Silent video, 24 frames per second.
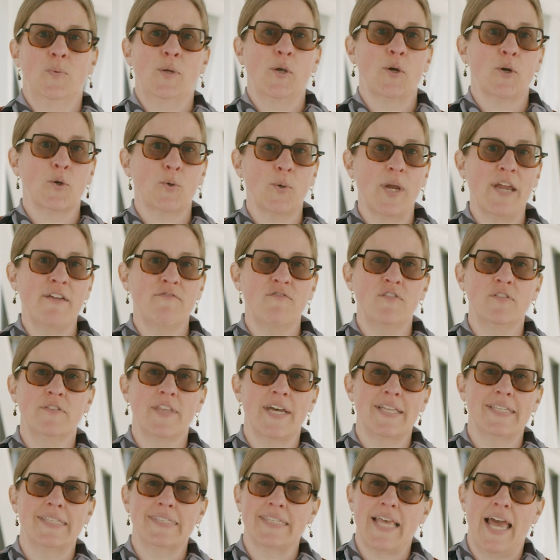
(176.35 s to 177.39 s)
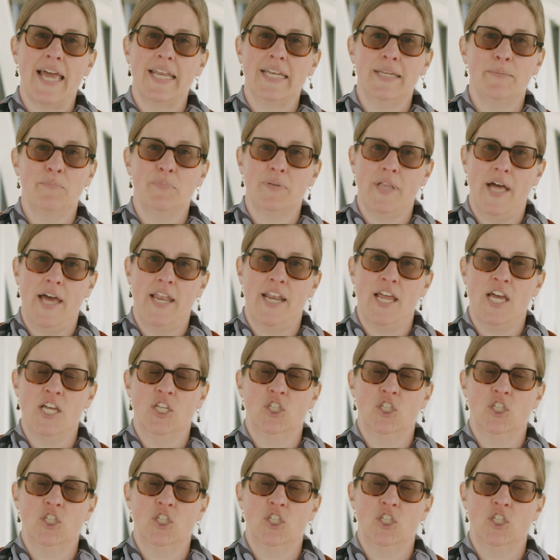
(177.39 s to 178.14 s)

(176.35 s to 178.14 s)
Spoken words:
We are grateful that Sandy Platt